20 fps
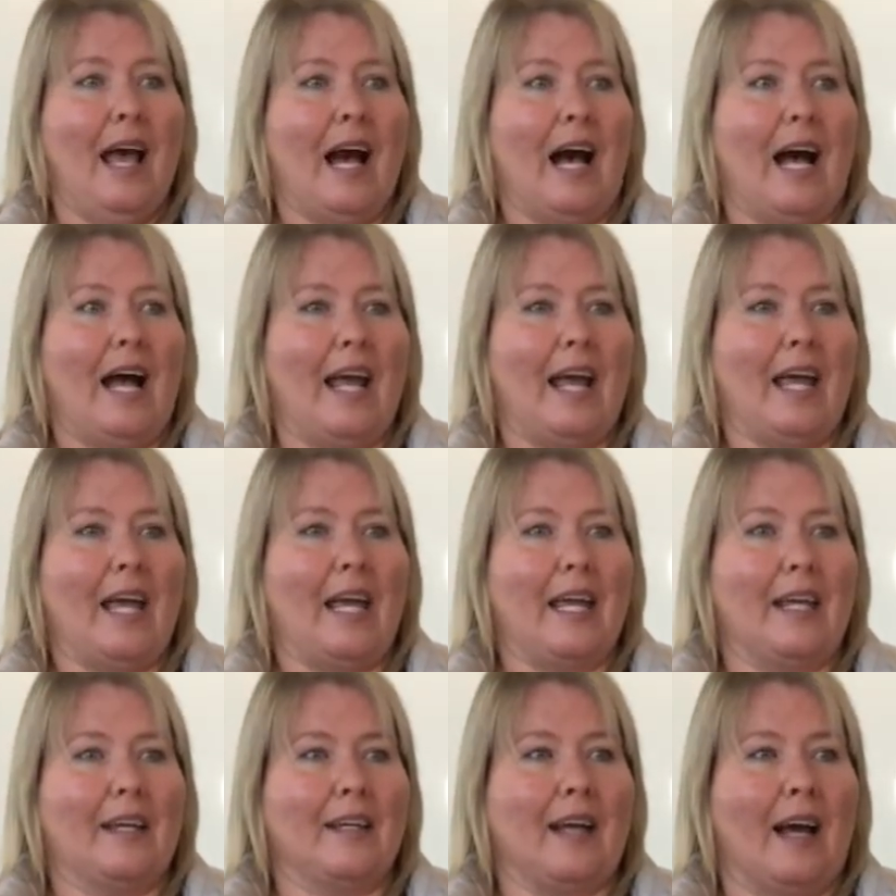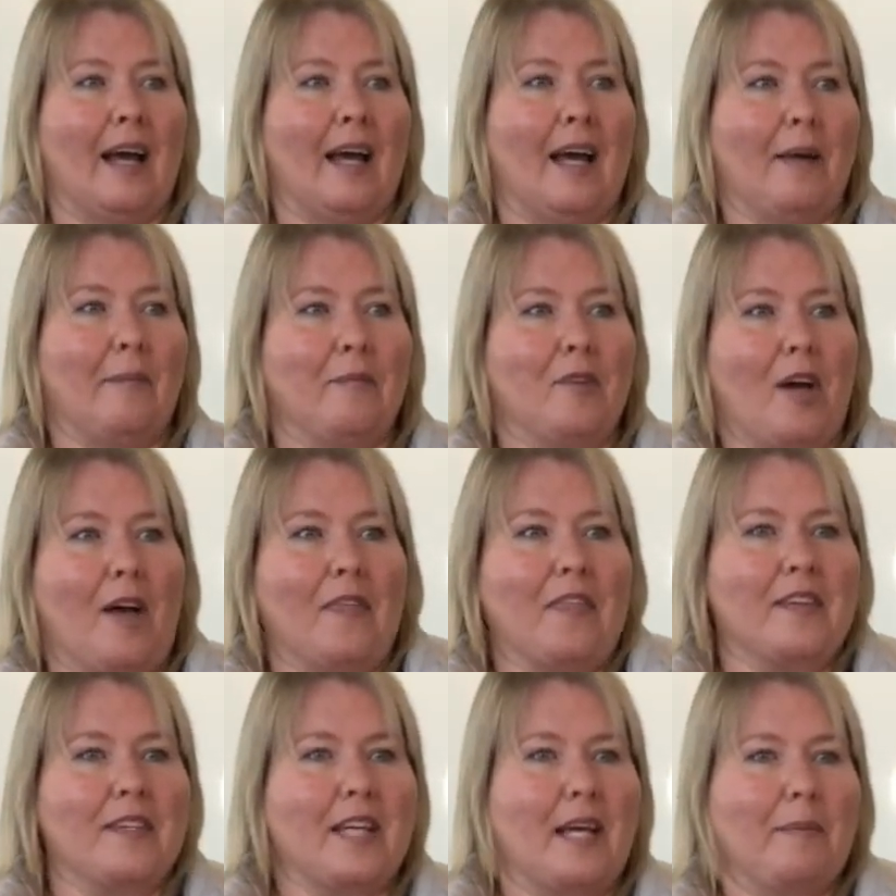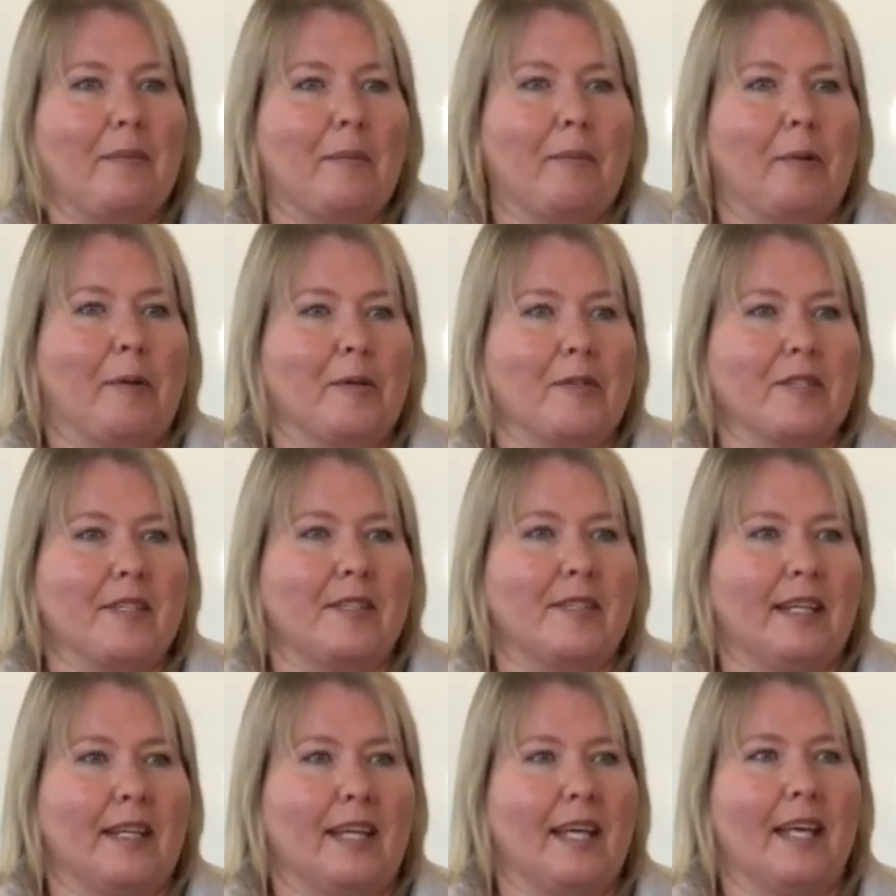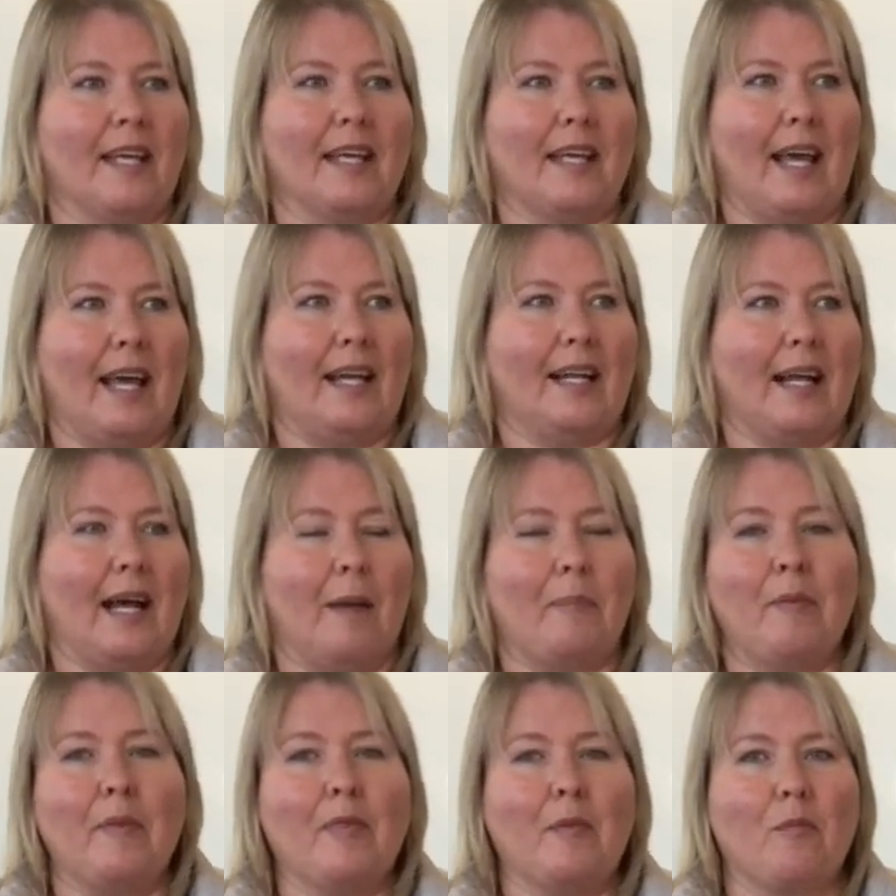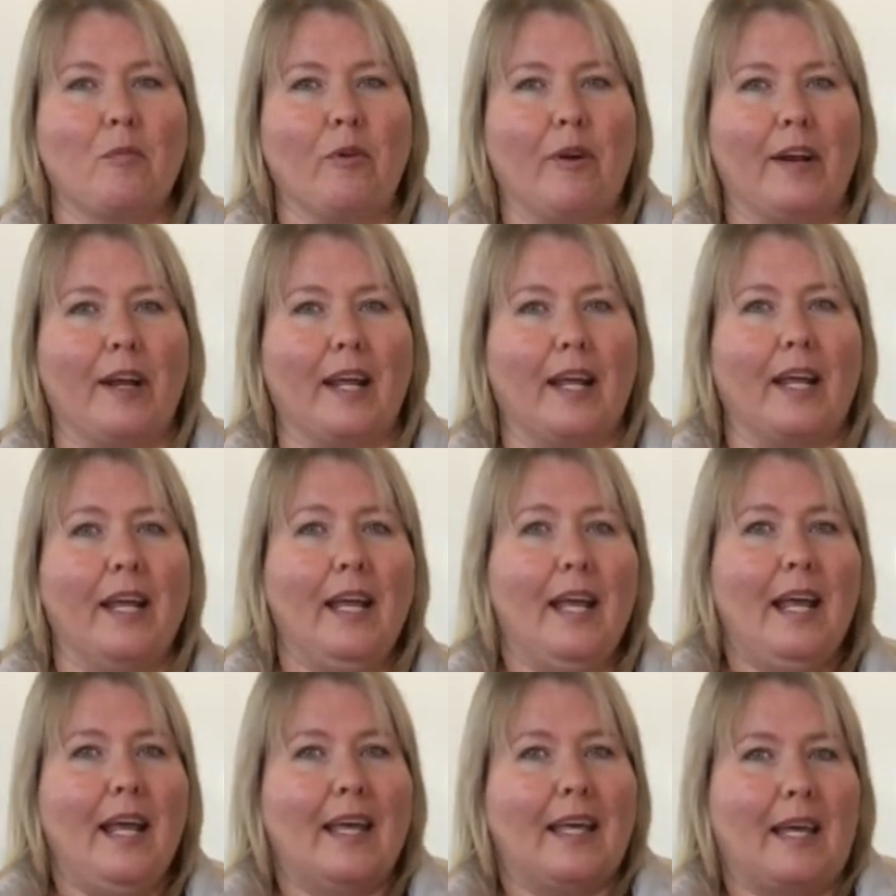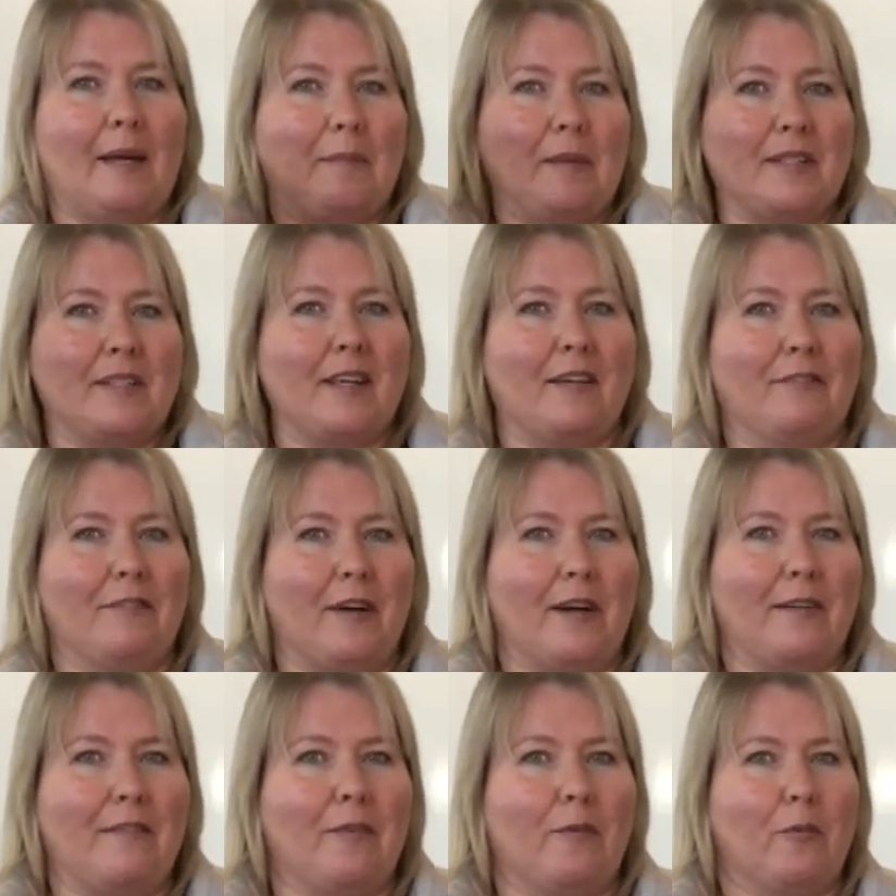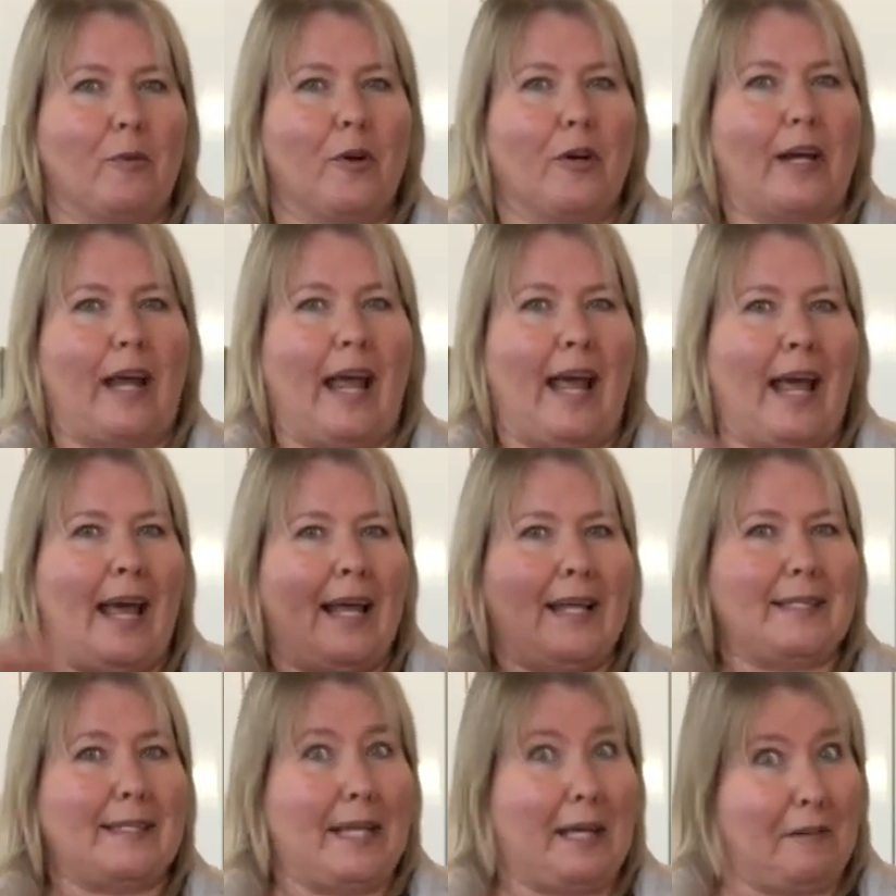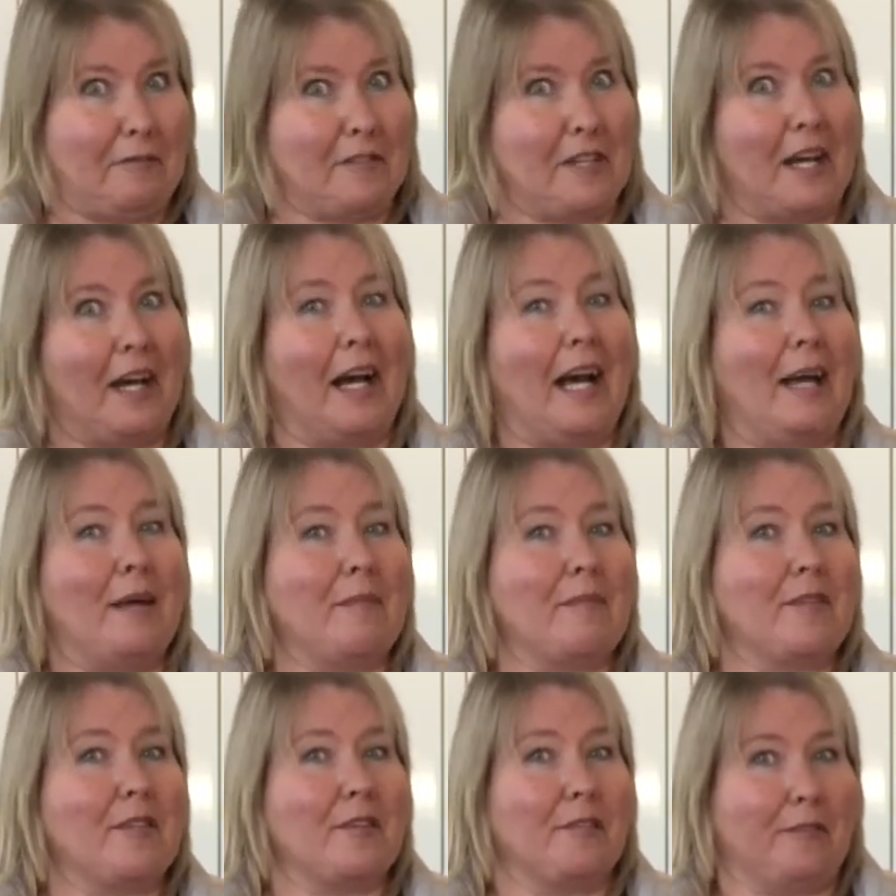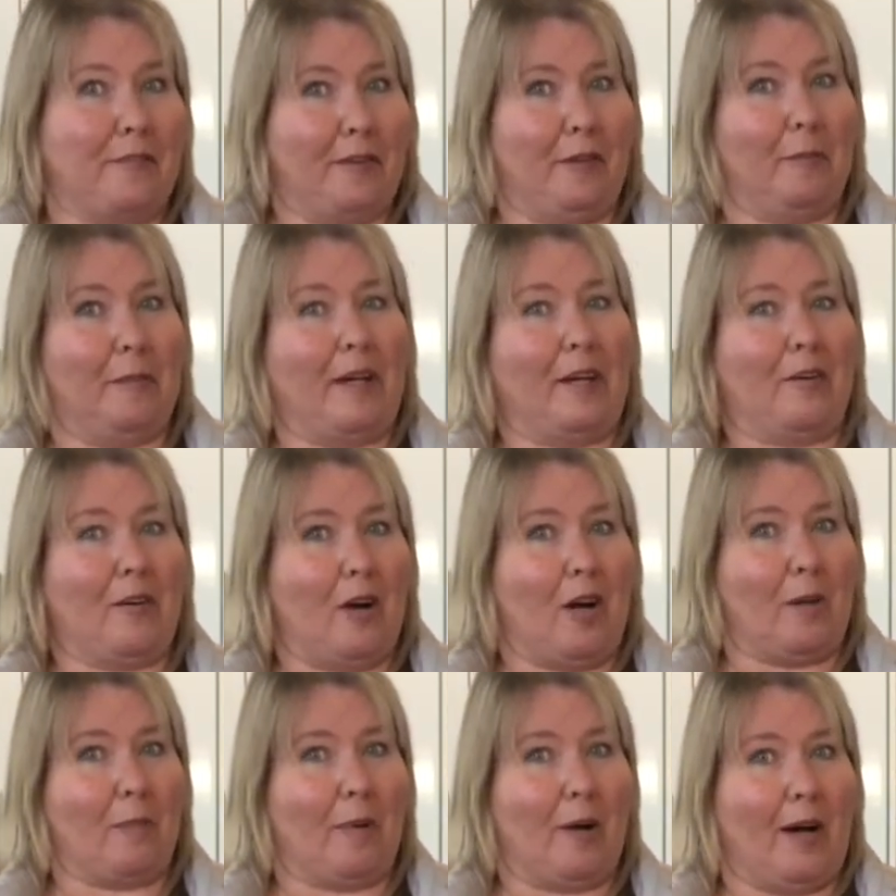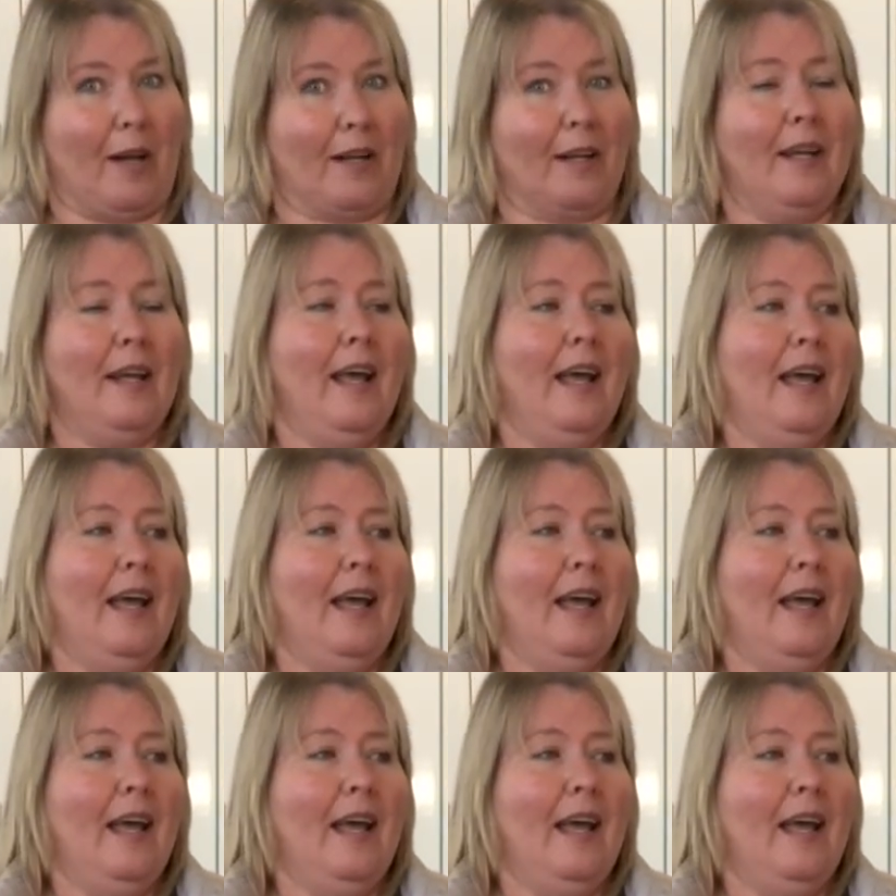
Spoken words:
I'm not the type of person that can get up in the morning, get myself ready for work, and have time to fill my crock pot.